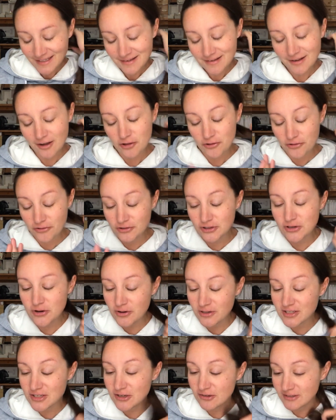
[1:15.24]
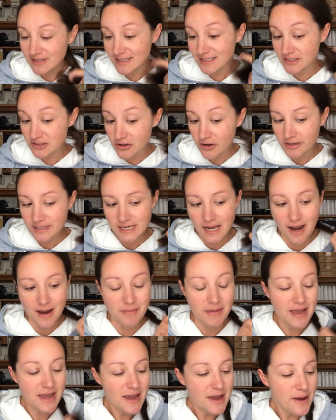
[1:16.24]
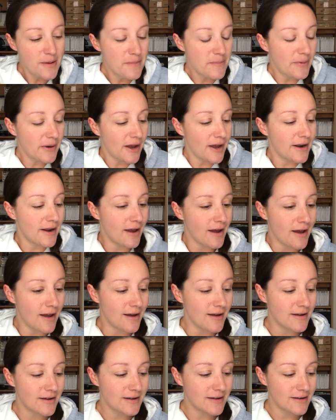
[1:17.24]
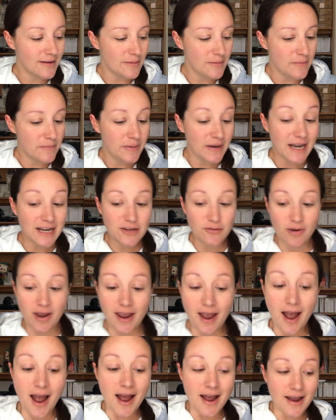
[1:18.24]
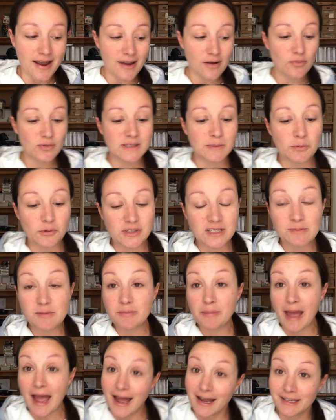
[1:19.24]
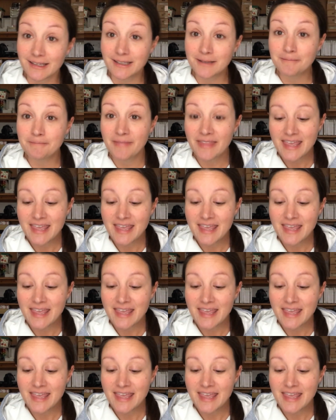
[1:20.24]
Although there's no excuse, that's a long time. But anyway, I was supposed to be packing